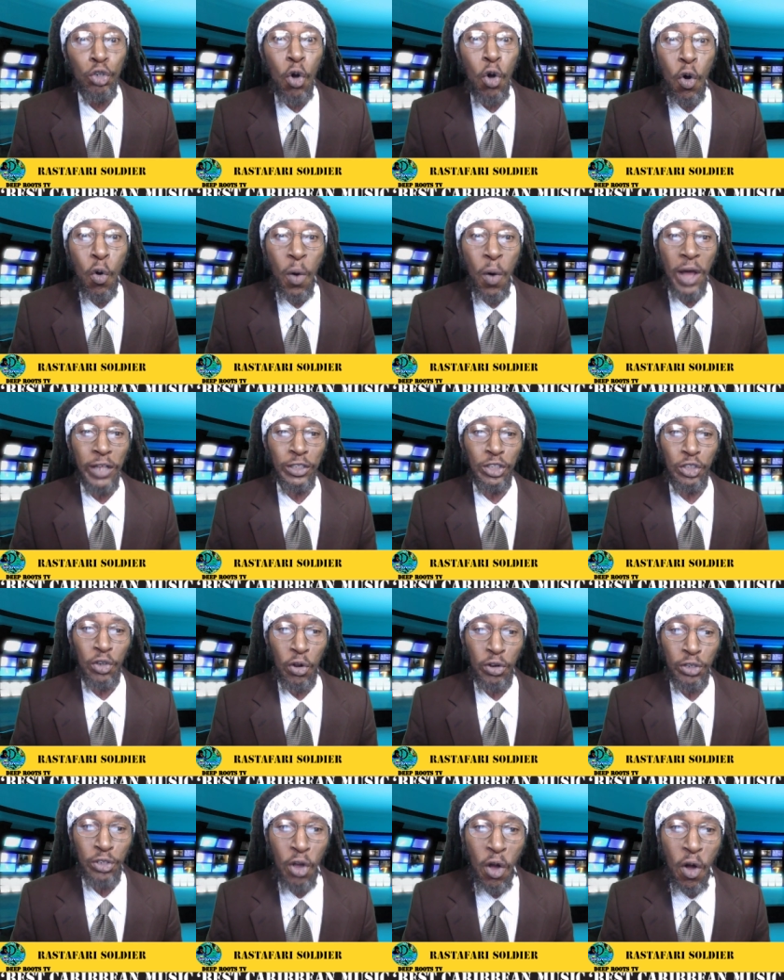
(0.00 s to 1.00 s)
do what
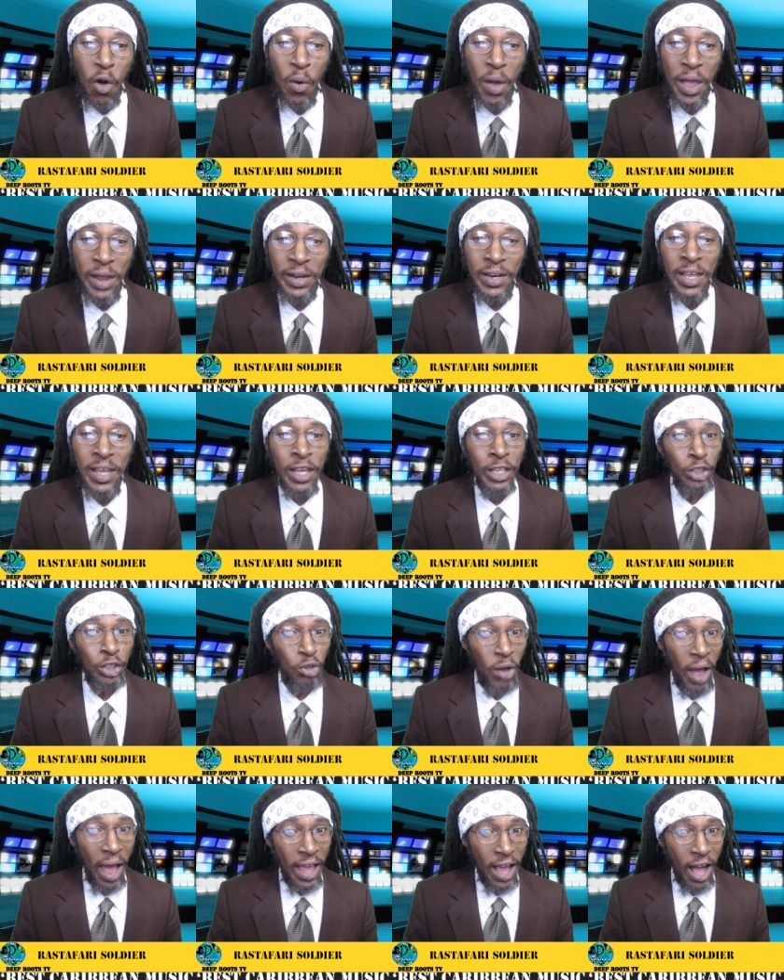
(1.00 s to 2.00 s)
you're doing,
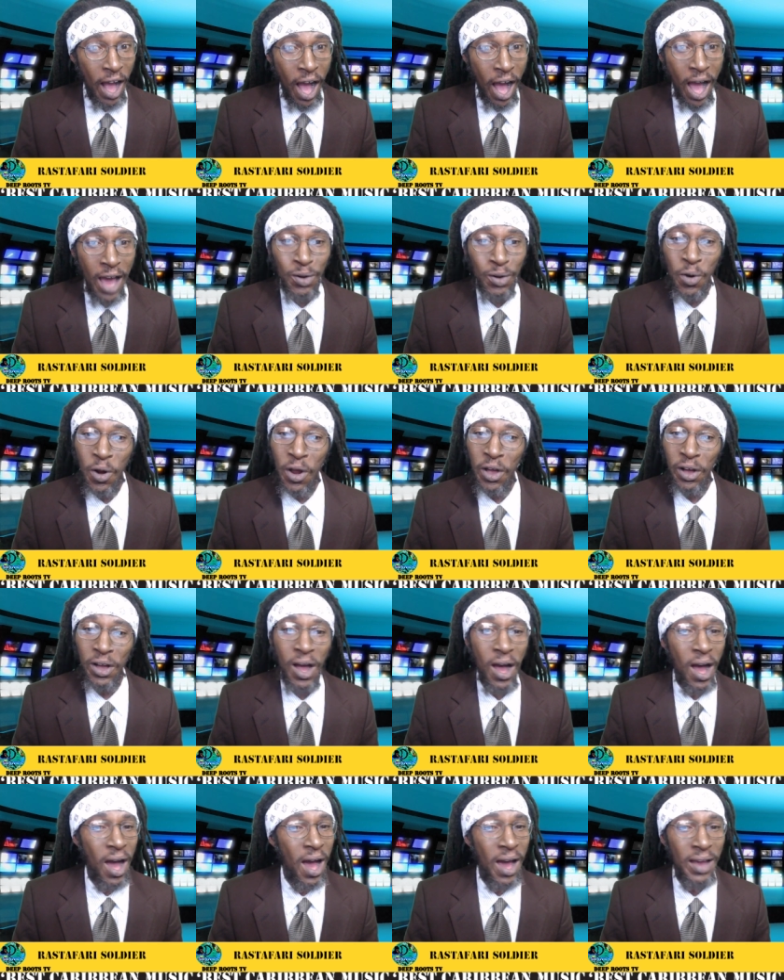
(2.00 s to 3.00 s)
try hard,
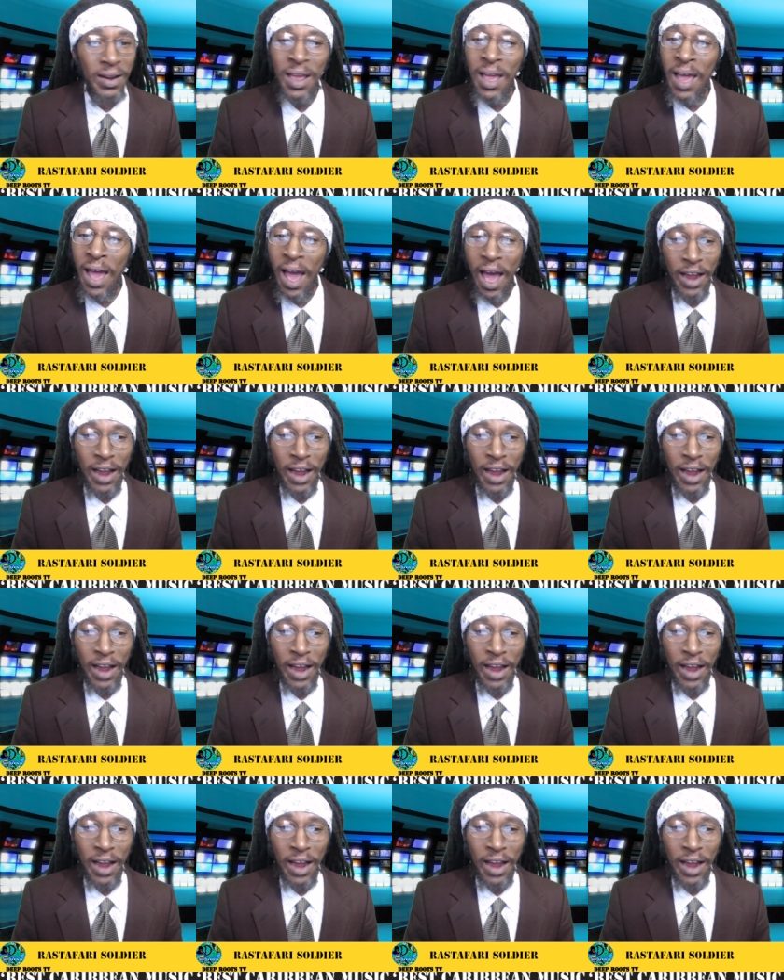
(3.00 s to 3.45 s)
work hard,